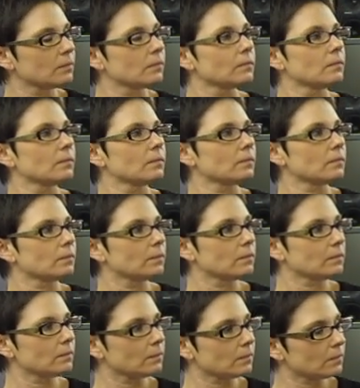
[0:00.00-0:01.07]

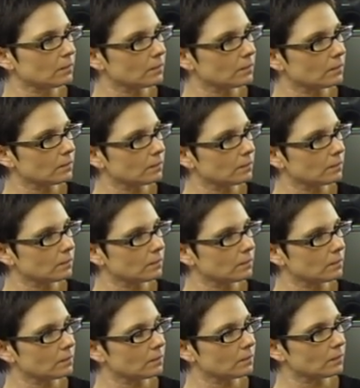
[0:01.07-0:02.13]

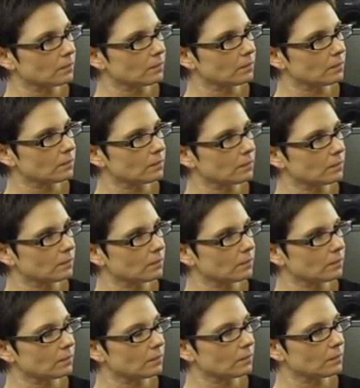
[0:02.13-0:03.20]

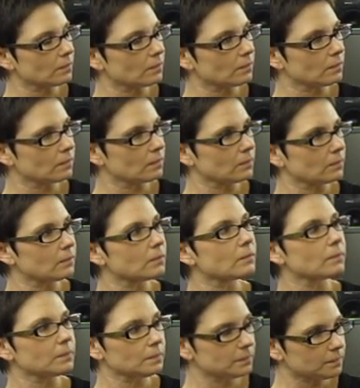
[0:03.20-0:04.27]

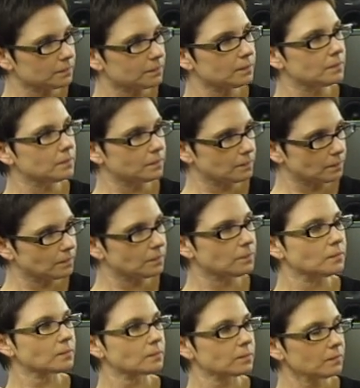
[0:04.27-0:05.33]

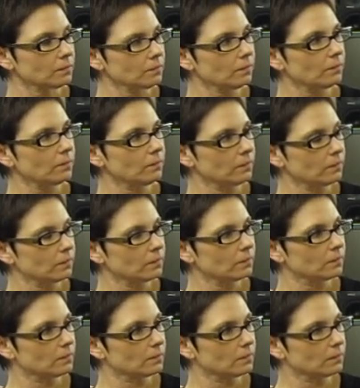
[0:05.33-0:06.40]

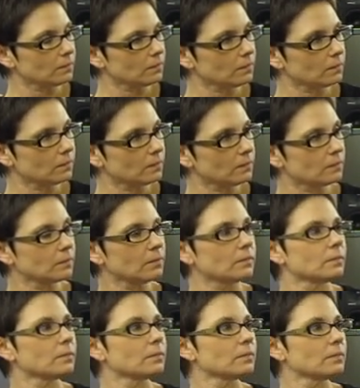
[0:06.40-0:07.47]

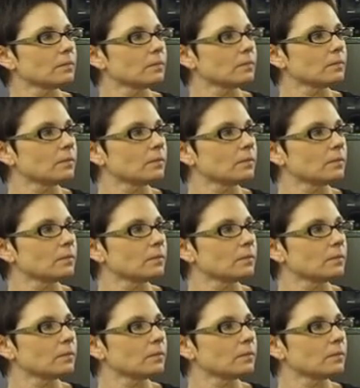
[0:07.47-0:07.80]
No words are spoken by the person on screen.